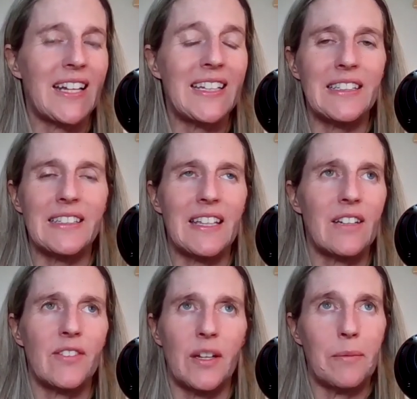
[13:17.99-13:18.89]
I didn't
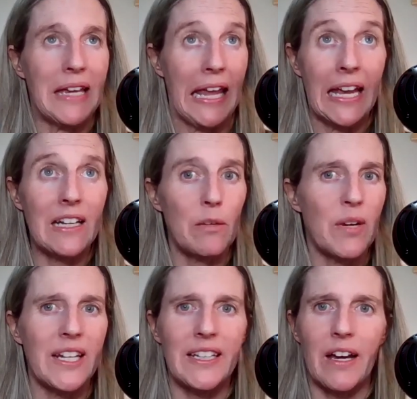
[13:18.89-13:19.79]
give him any
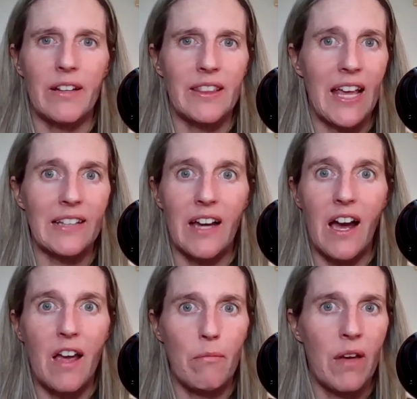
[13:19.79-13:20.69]
money down at that
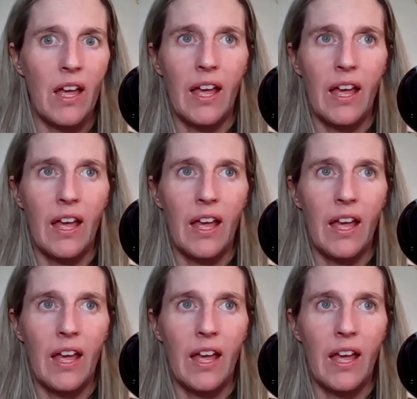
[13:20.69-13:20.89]
time.